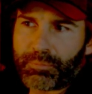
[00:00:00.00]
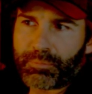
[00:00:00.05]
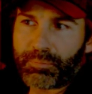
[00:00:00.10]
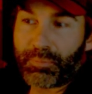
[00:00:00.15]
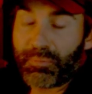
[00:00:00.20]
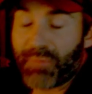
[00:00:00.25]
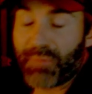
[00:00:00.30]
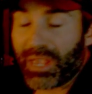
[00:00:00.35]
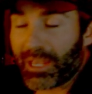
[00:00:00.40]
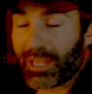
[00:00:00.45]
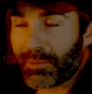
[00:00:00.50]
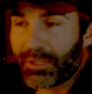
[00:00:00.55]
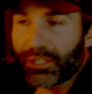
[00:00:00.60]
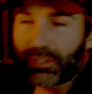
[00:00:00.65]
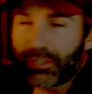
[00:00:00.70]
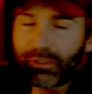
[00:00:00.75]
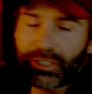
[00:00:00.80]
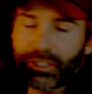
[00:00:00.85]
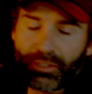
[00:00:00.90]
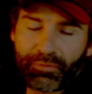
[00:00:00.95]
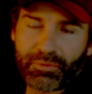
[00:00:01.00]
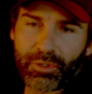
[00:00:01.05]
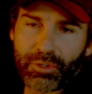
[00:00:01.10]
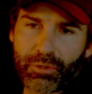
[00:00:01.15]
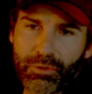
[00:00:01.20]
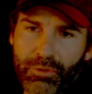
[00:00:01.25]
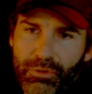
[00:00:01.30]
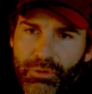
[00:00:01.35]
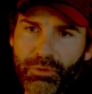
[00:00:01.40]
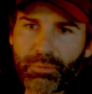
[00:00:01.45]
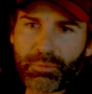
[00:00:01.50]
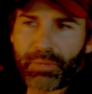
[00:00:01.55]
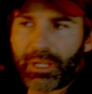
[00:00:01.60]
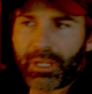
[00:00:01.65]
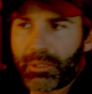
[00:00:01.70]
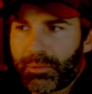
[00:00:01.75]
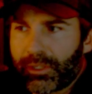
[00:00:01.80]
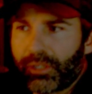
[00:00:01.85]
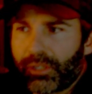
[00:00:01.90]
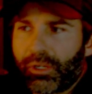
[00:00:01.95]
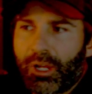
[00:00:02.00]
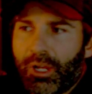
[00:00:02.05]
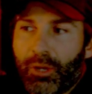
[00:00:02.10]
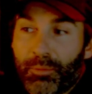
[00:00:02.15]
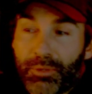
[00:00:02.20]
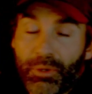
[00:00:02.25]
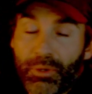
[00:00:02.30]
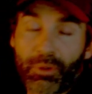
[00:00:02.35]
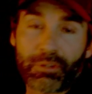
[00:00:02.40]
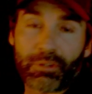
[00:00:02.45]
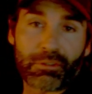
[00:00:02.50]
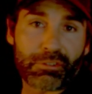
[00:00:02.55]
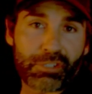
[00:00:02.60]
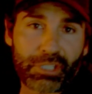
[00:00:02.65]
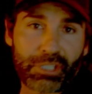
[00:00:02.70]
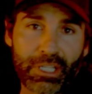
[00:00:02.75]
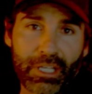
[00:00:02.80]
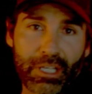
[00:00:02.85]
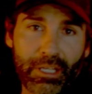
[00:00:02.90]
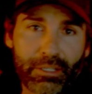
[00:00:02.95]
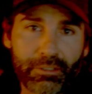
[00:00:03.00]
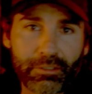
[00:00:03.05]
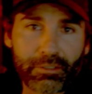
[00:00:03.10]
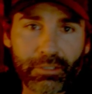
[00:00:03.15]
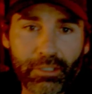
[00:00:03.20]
Maybe it'll confuse you, maybe it'll help you understand